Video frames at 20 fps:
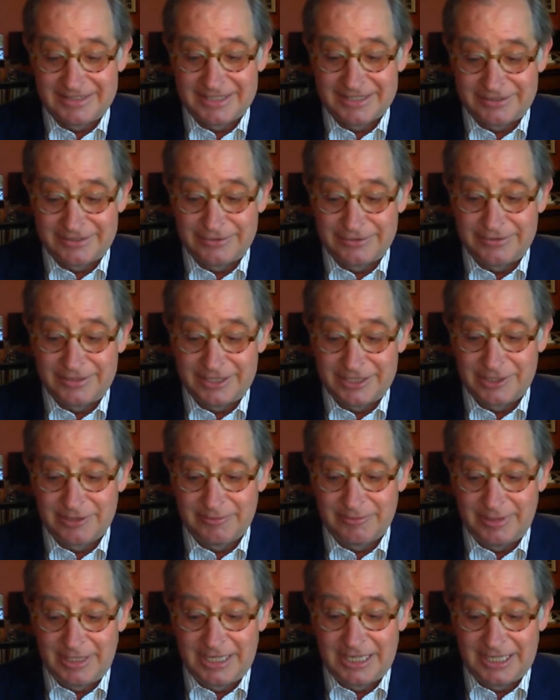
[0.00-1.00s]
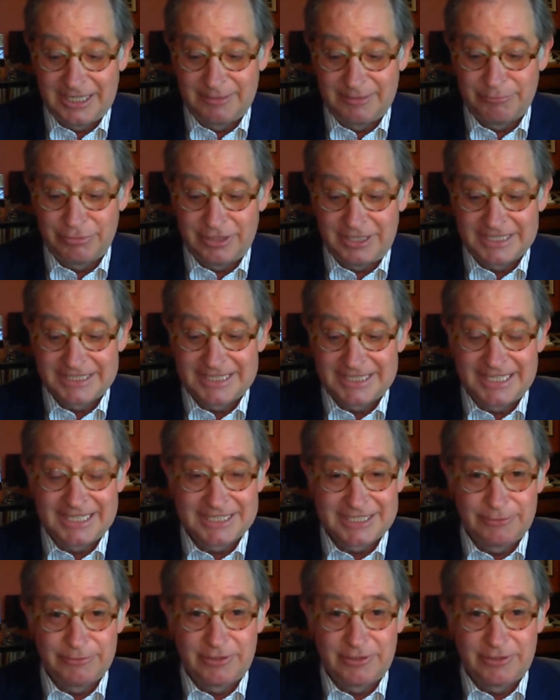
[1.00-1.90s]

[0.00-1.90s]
2-year process.